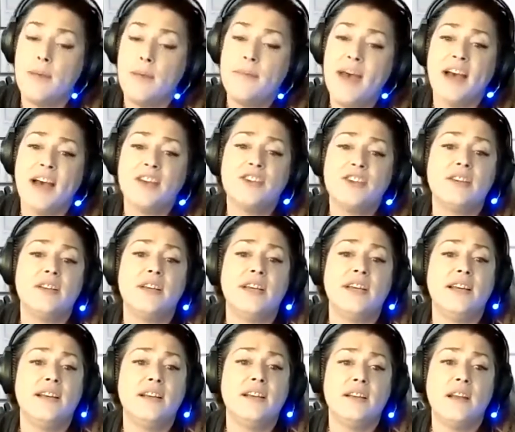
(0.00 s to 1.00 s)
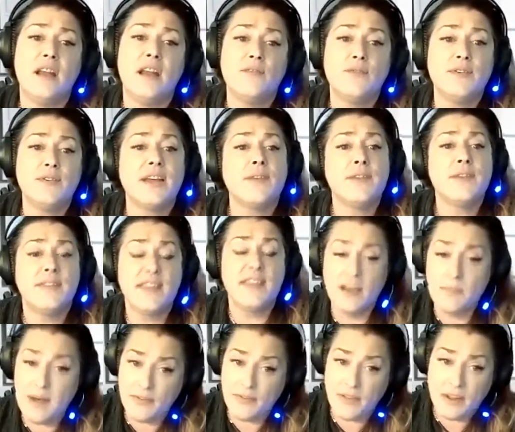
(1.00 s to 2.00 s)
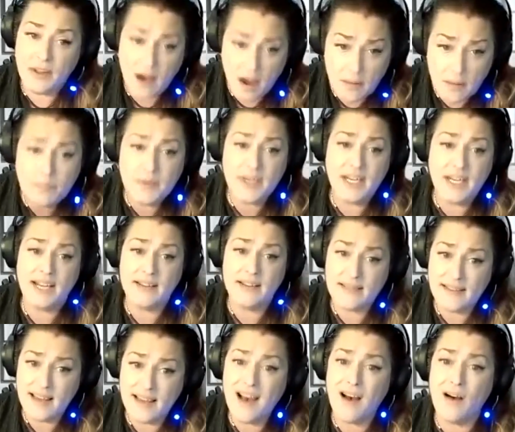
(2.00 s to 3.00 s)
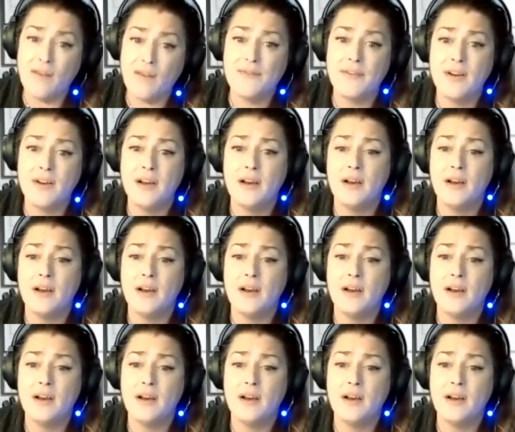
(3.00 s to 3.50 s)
I'm actually in love with everything about the company itself.